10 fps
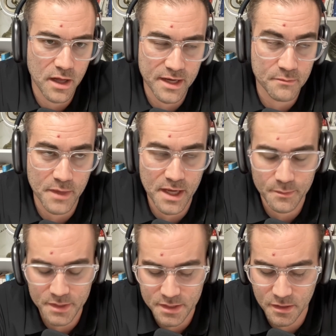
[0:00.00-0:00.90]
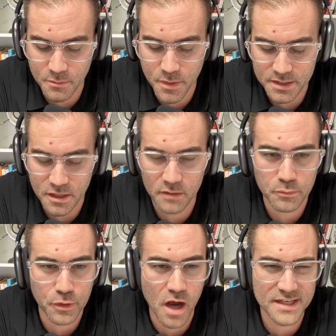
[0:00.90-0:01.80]
I didn't make up the term, but it's called
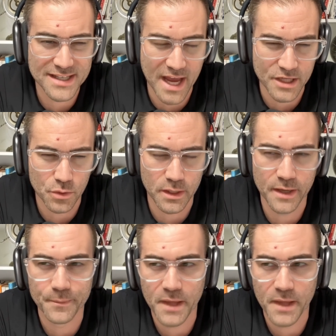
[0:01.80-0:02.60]
block scheduling.